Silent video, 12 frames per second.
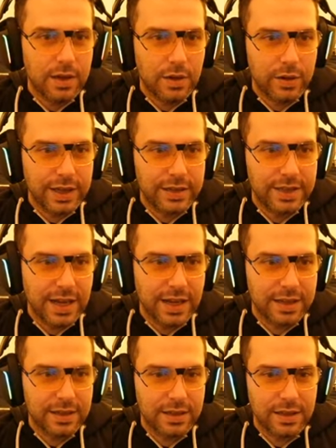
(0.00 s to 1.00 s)
Okay,
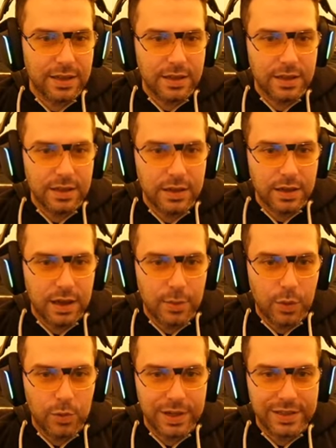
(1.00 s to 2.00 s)
attack. I'm
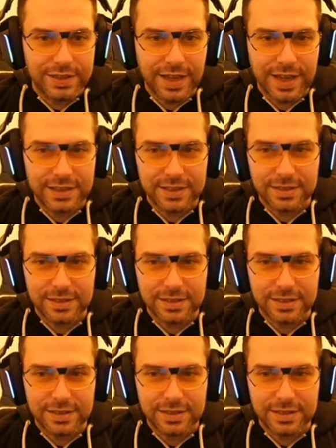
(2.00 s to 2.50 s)
already dead.